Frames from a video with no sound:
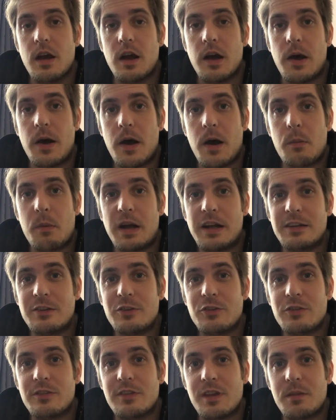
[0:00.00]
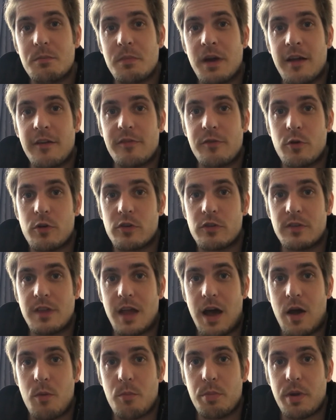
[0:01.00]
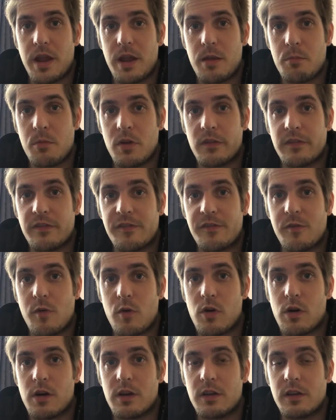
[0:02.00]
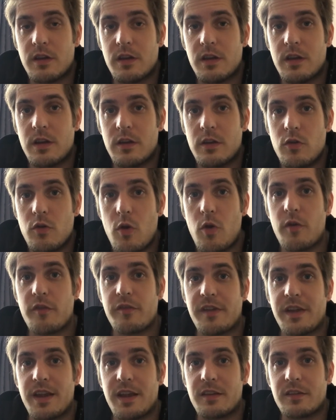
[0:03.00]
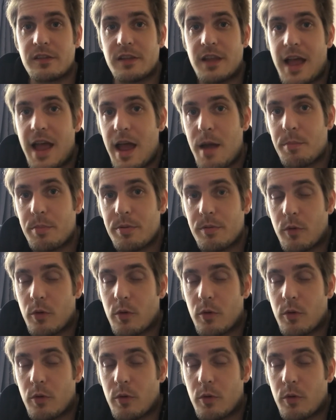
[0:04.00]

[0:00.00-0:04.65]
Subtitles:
I just did my first down payment for the Nerfxlab